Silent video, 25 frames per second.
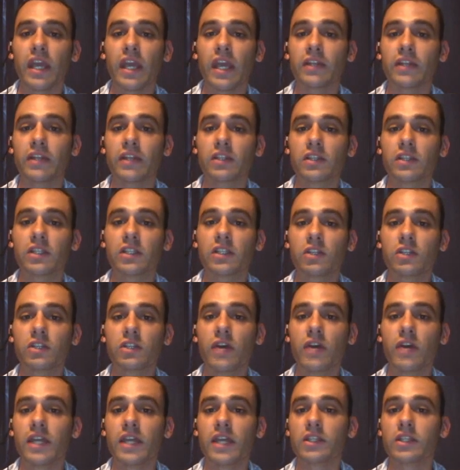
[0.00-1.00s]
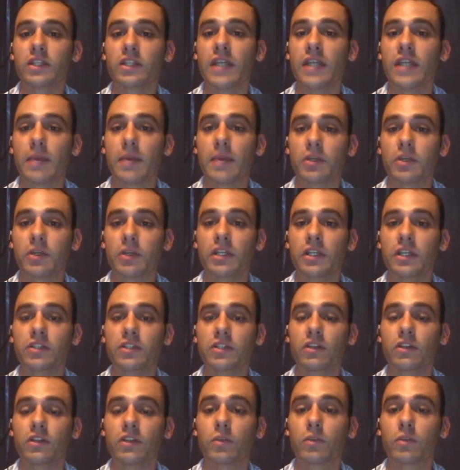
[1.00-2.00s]
and the illegal alien
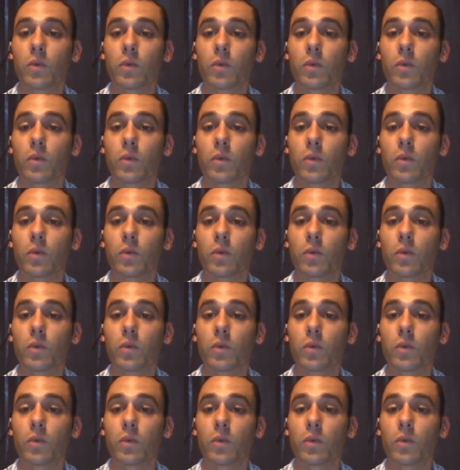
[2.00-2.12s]
apprehensions